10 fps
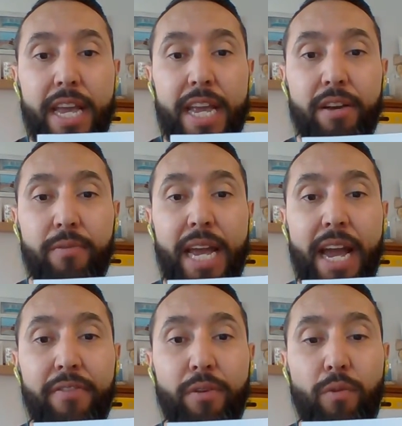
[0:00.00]
Here we
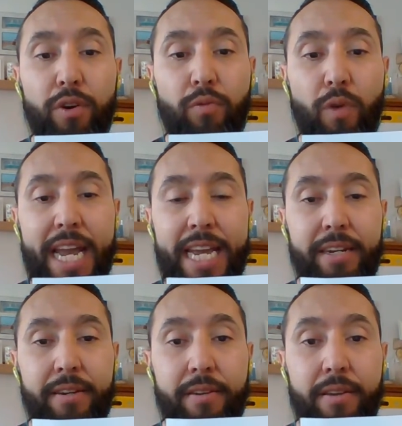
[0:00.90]
have the word
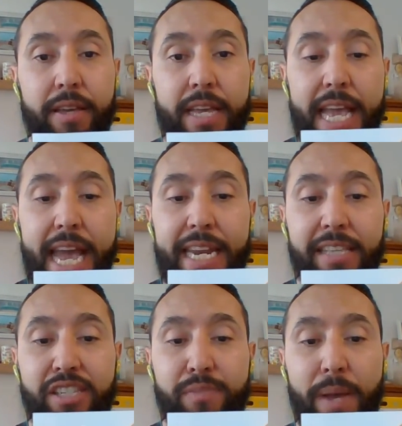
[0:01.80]
rain, and
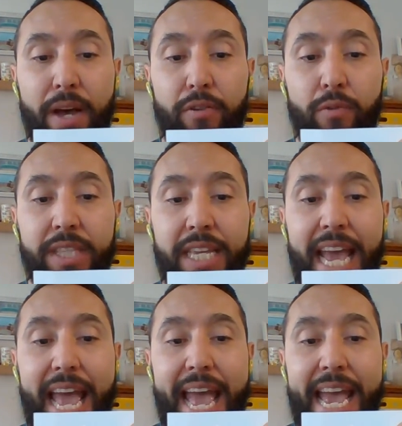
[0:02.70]
it's spelled with an
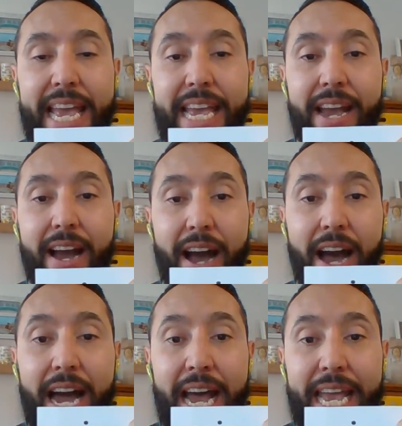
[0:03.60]

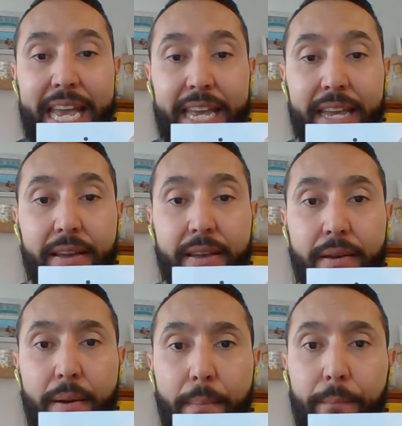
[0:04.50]
AI.
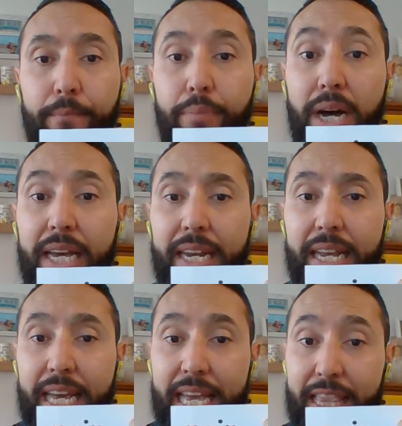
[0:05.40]
But
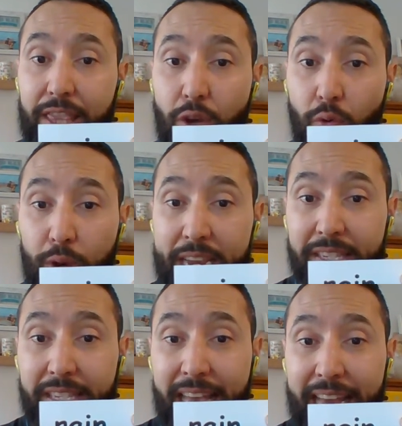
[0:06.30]
the
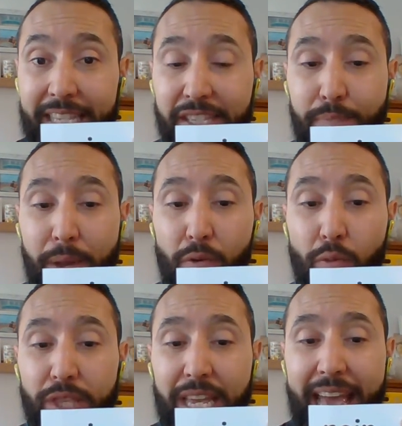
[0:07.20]
reason that it's spelled
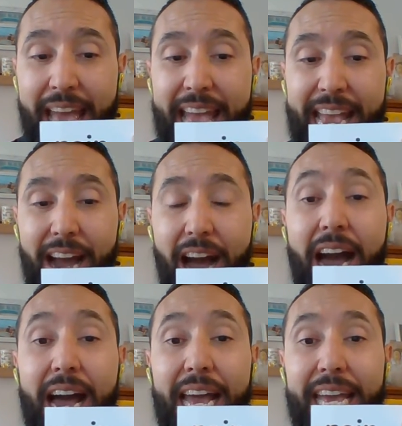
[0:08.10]
with an
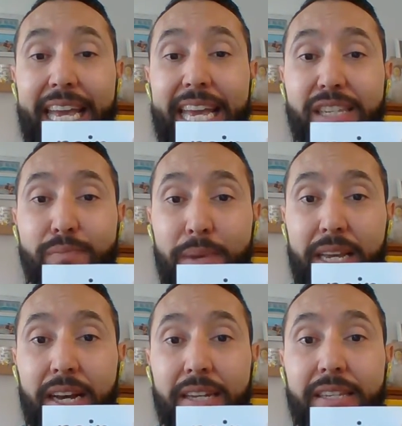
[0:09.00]
AI is
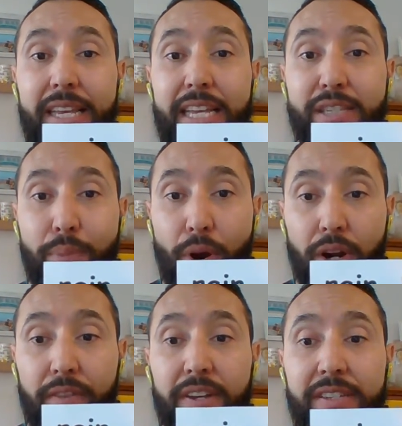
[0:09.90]
because it's
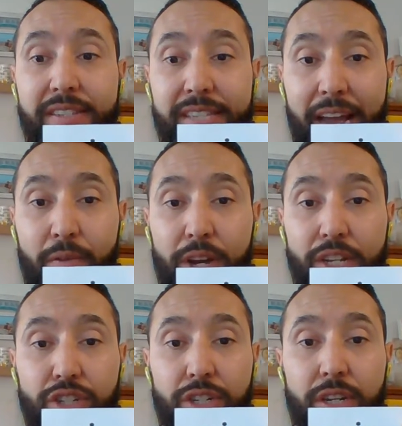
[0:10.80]
part of a
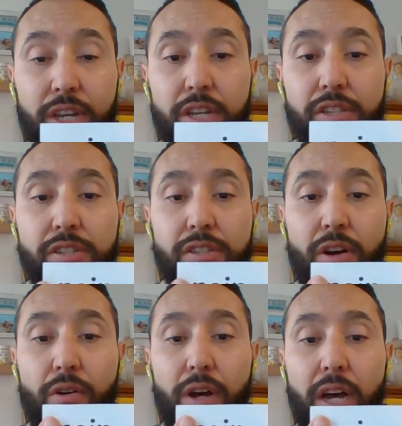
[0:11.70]
sandwich.
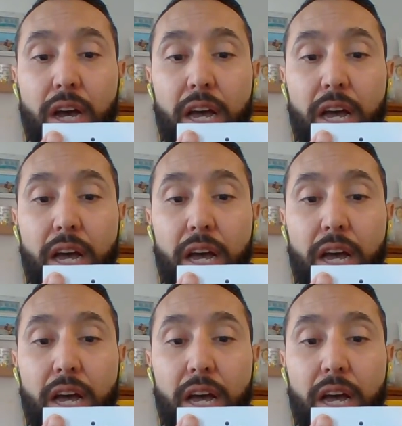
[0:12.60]
So